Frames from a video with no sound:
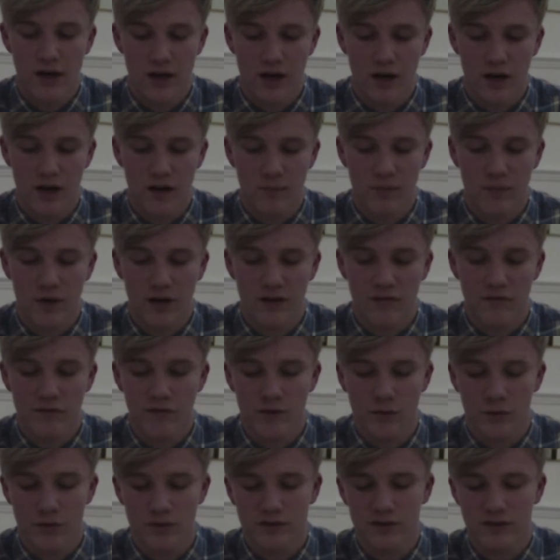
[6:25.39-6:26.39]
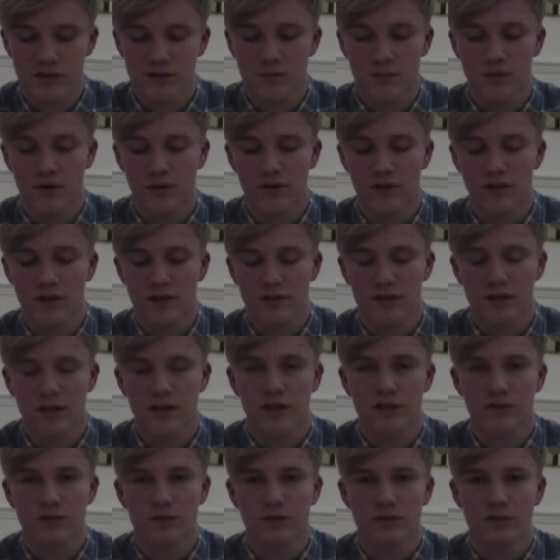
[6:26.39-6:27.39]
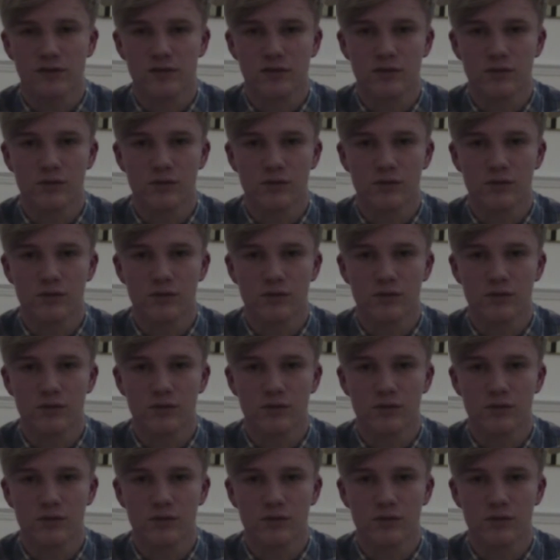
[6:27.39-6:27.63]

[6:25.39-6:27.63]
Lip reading: My influences in my research was